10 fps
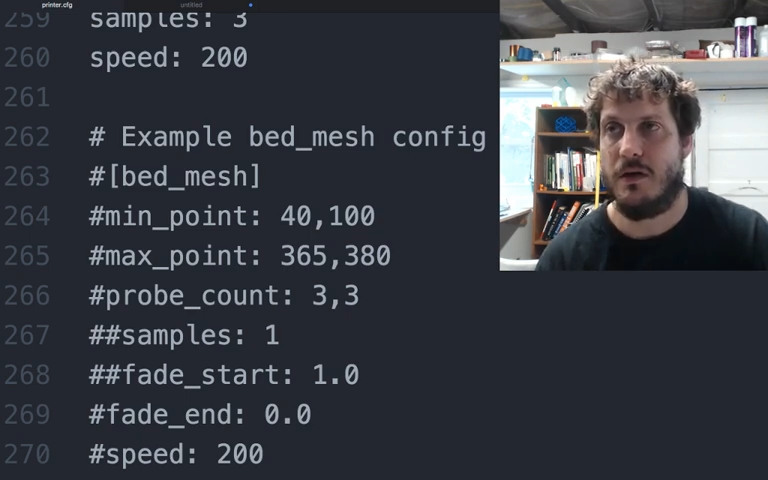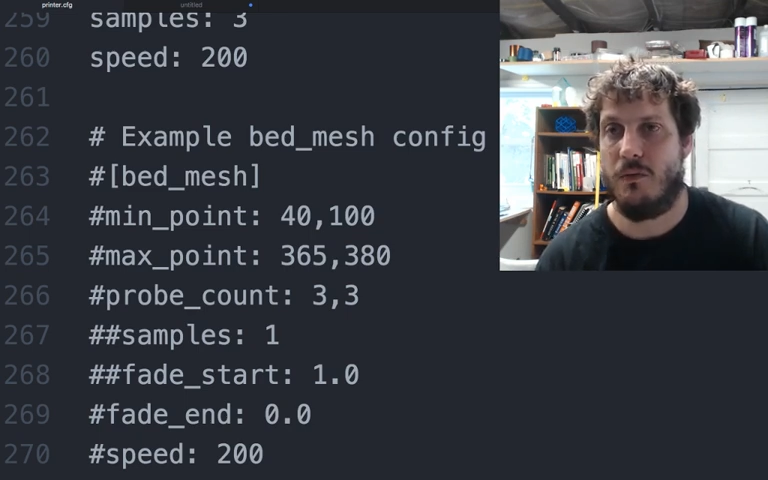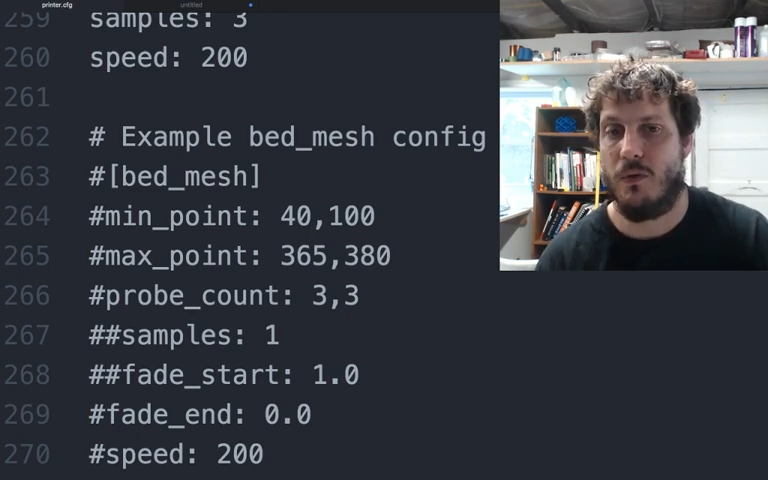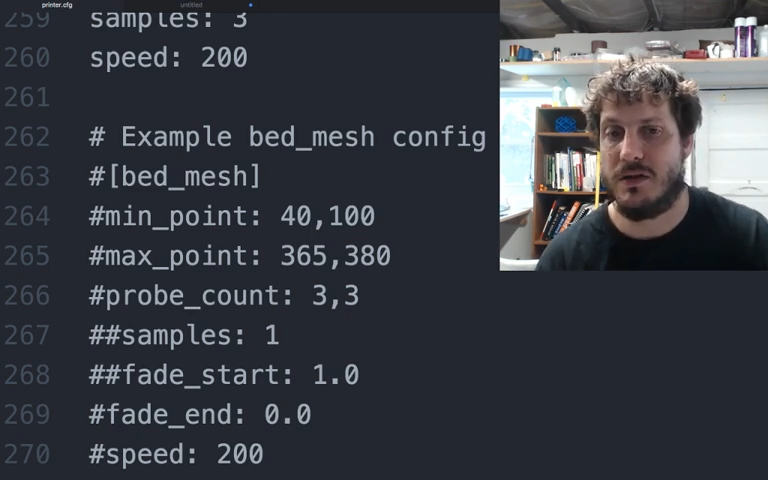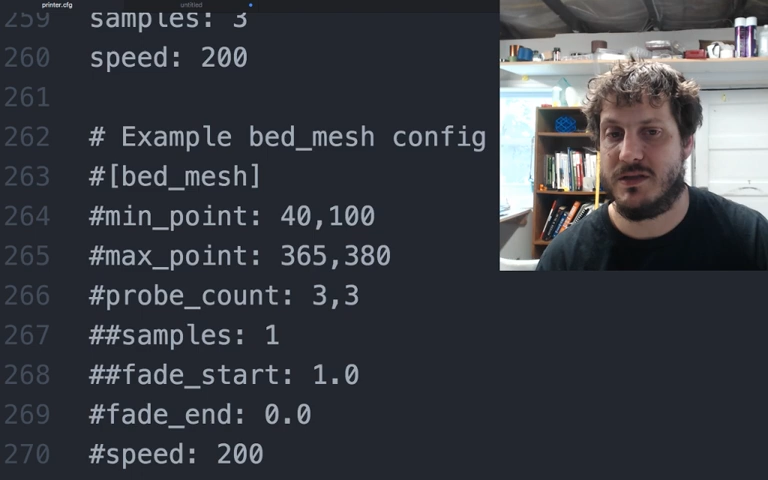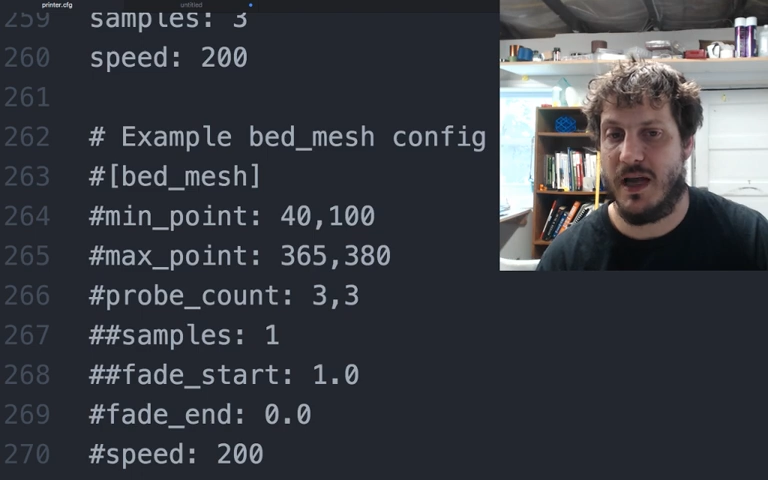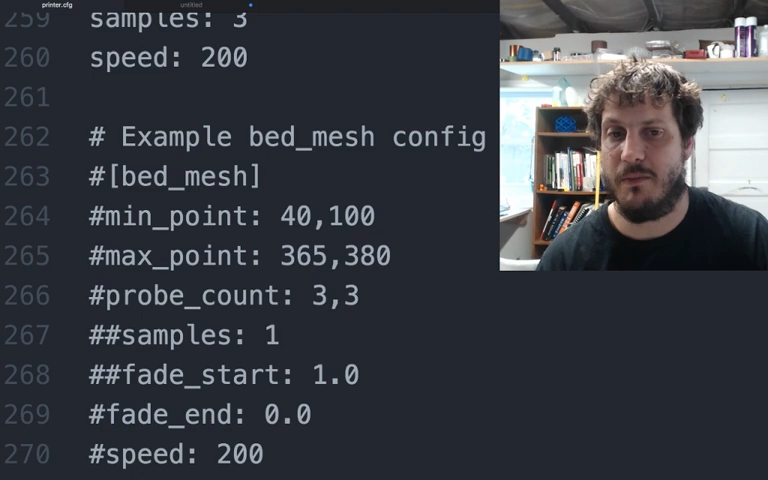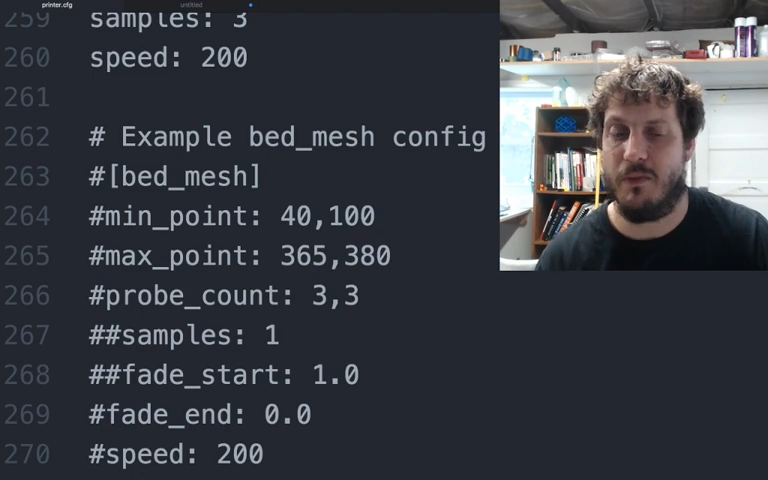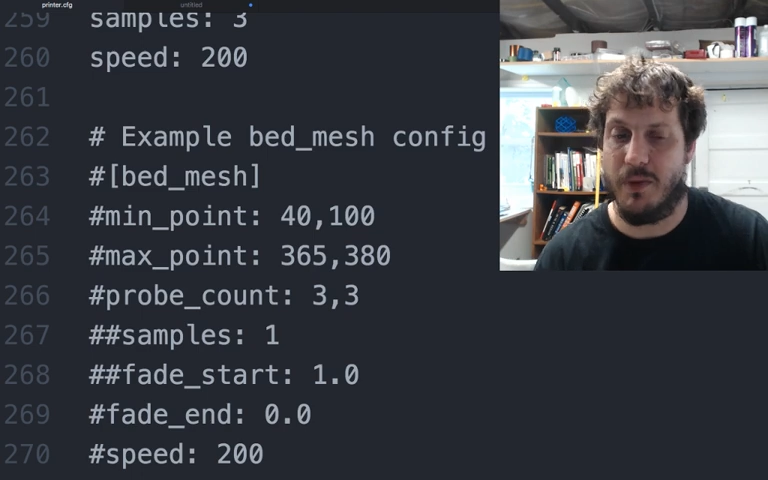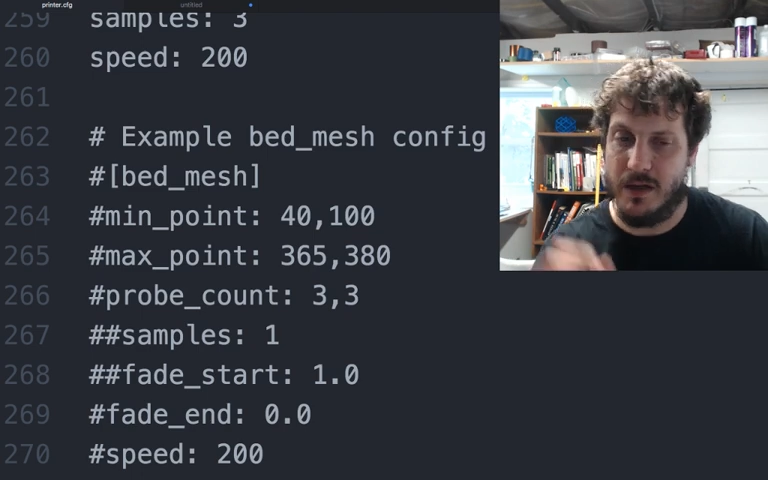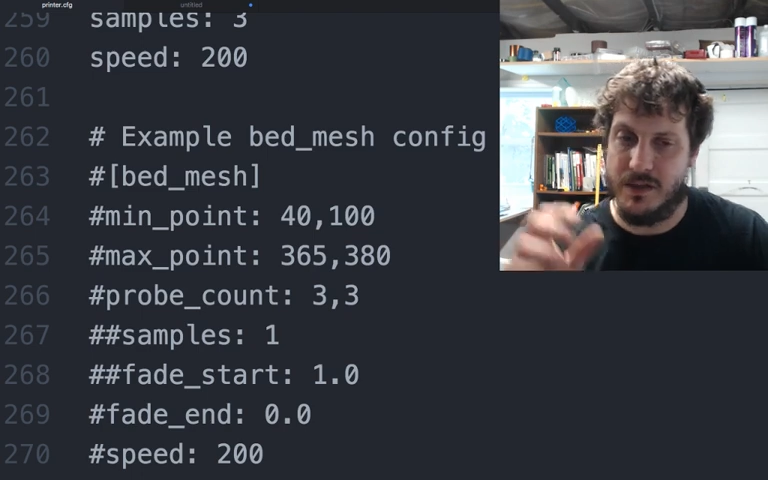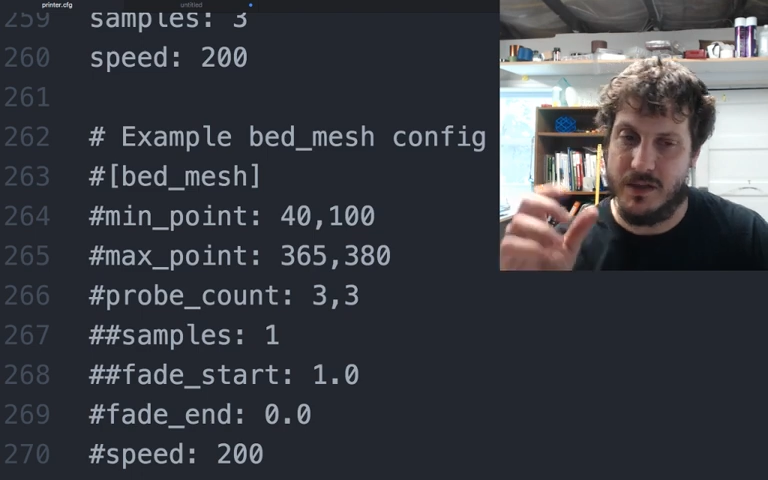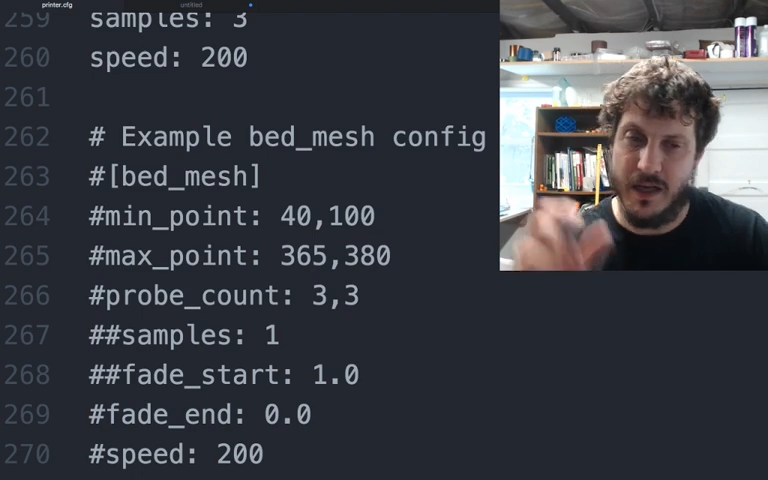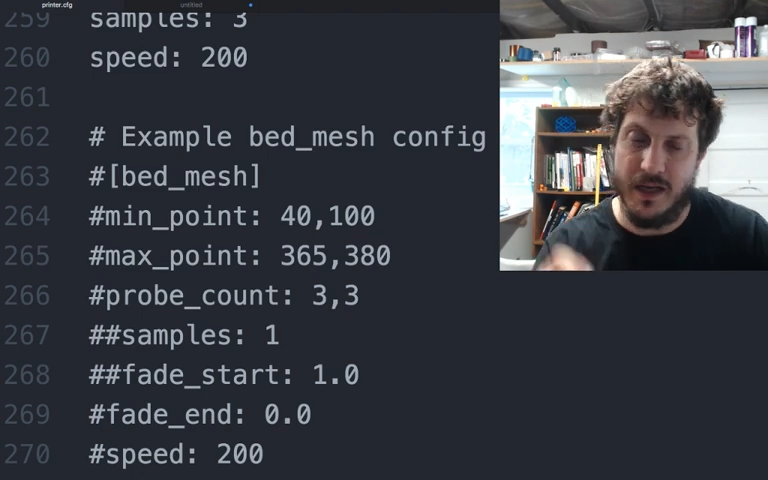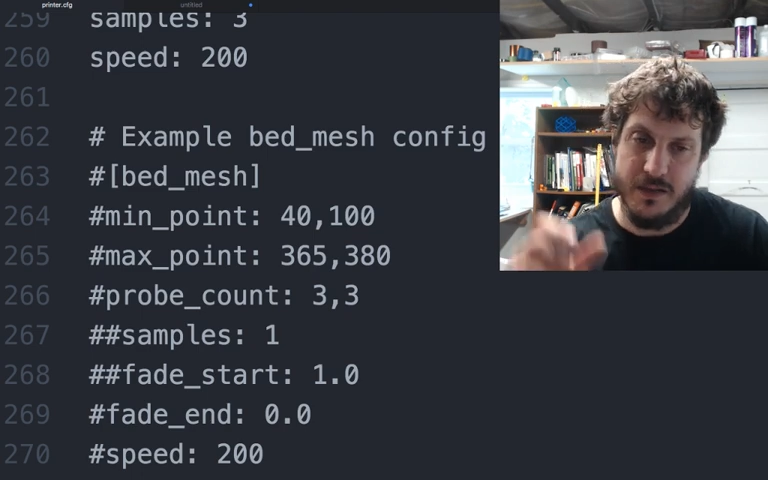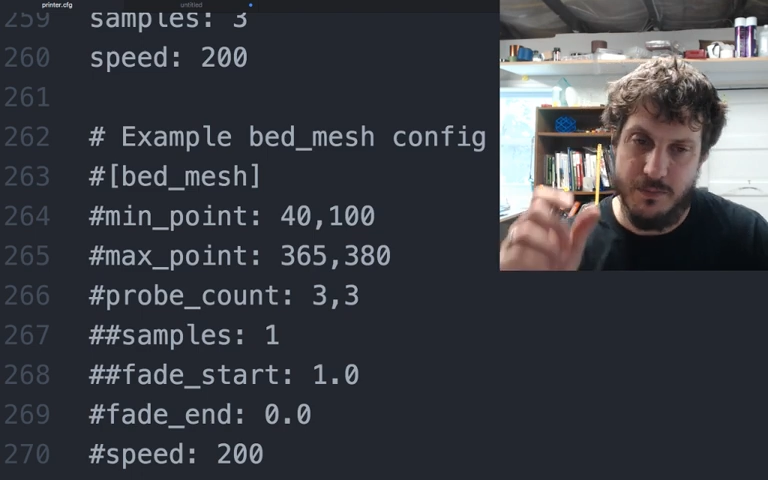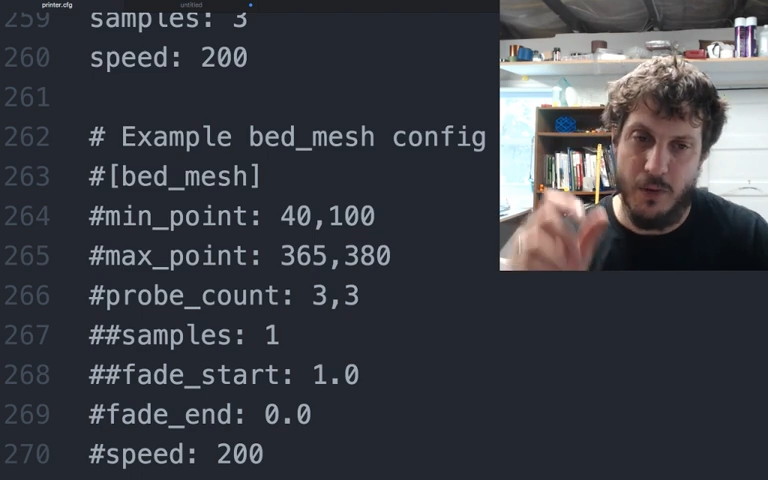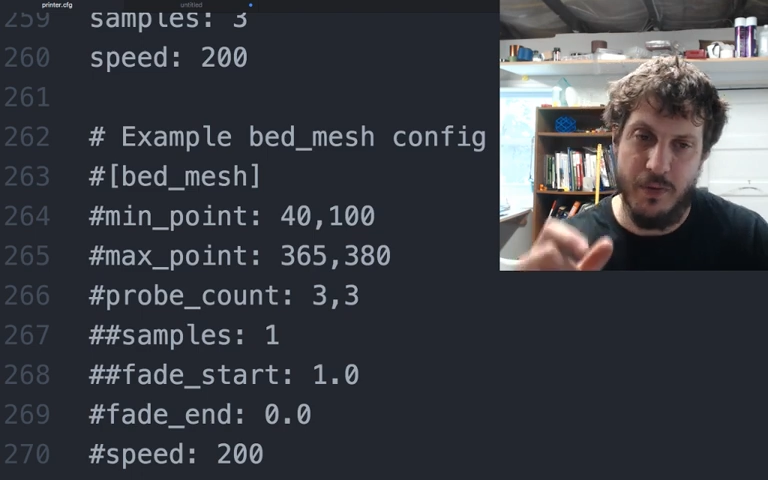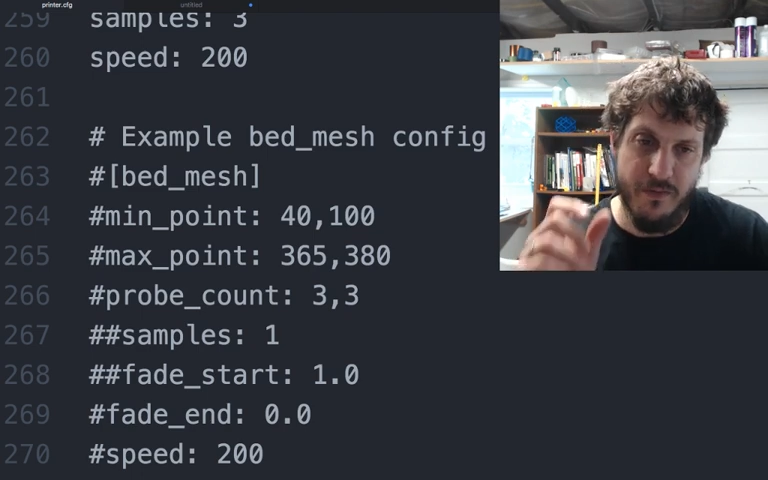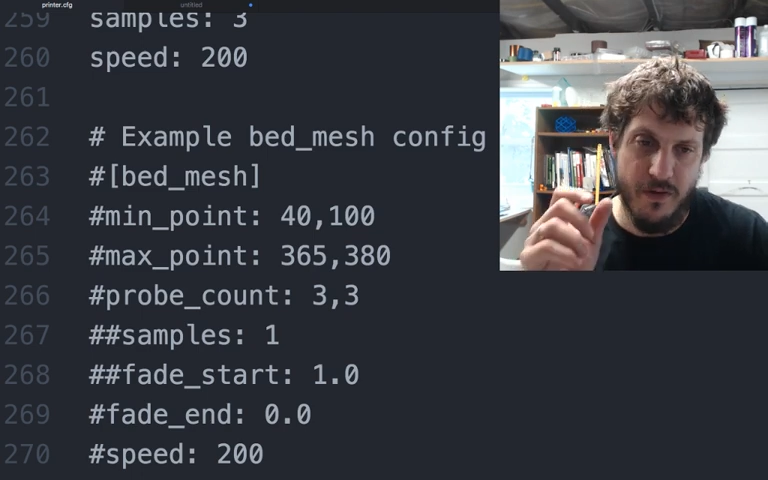1 sample because it's
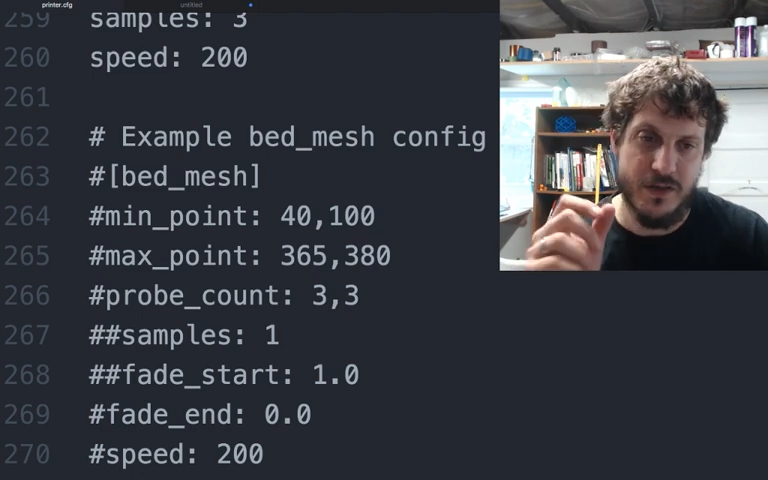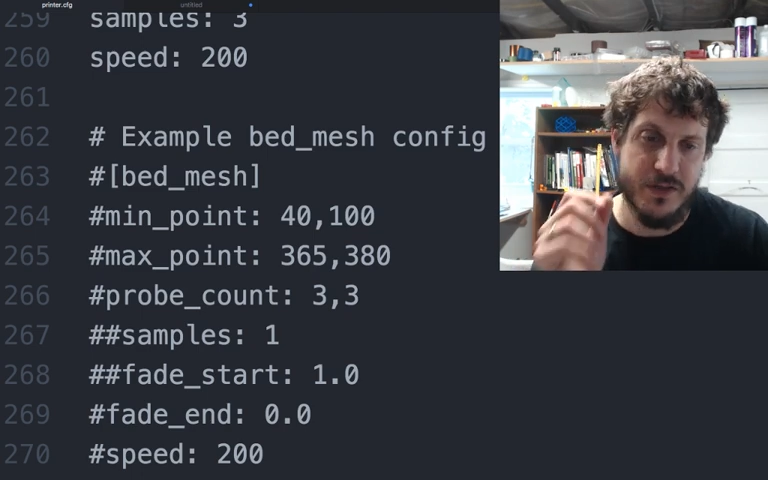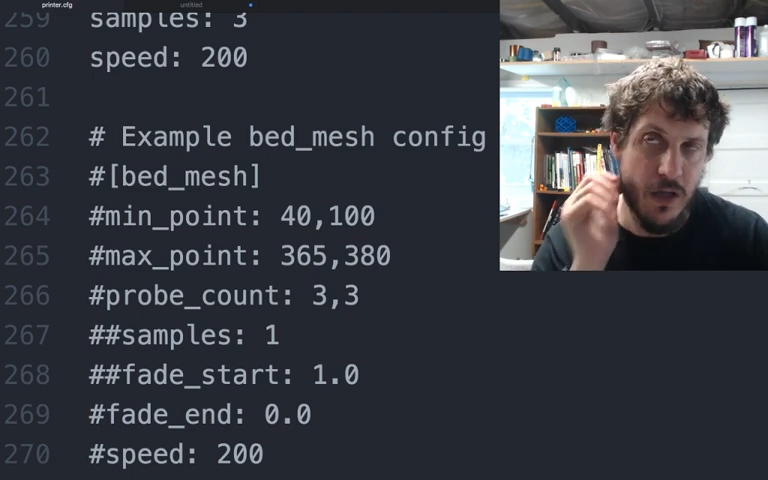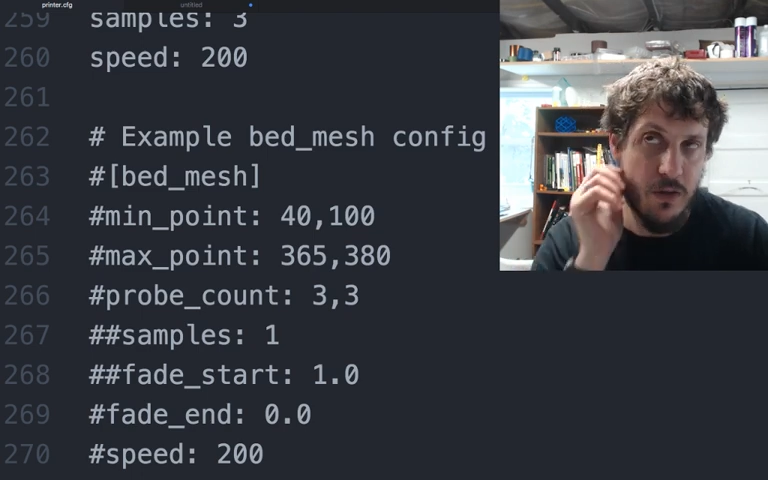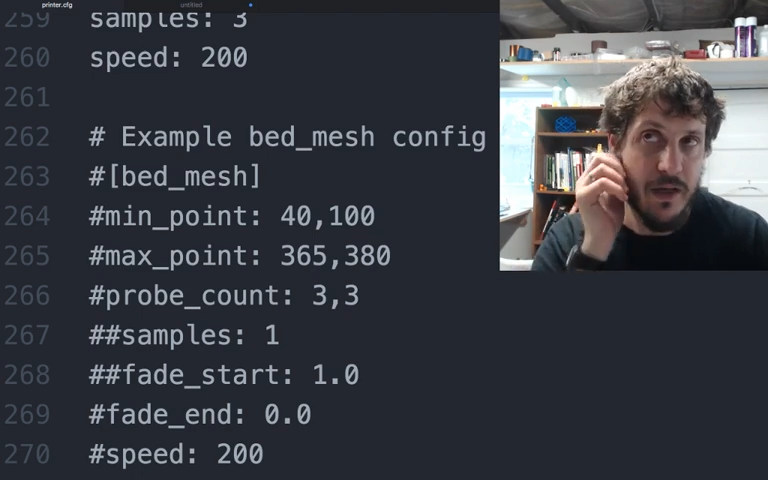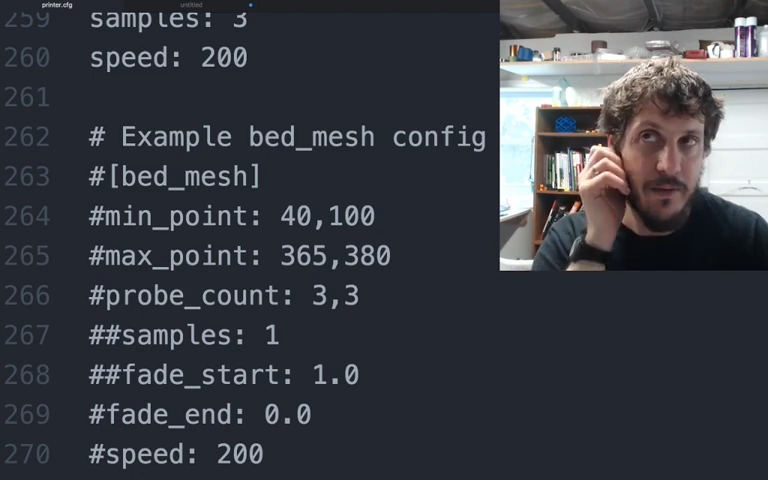probing very slowly.